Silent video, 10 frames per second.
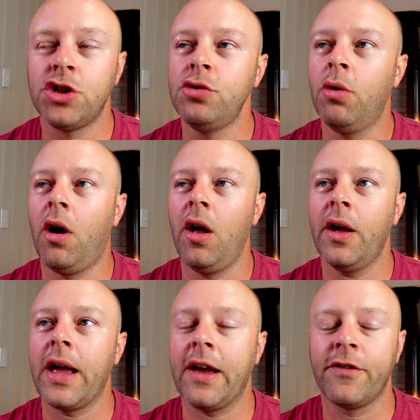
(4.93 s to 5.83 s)
you all
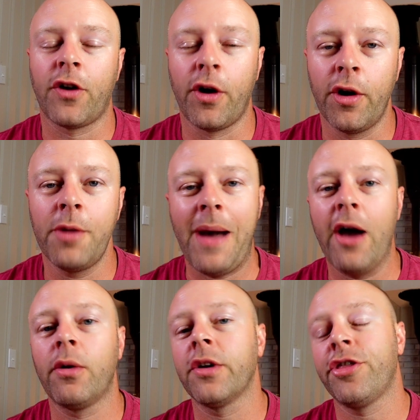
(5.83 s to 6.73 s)
have heard
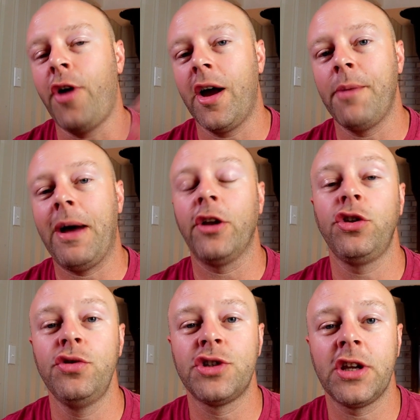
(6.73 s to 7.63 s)
about or thought about
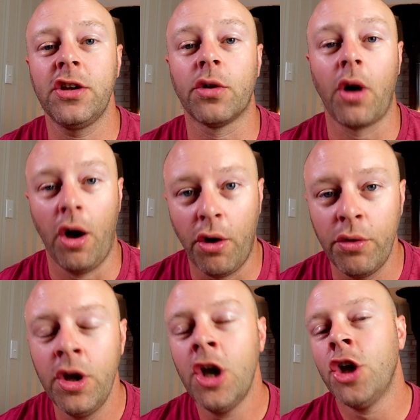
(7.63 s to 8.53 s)
using your own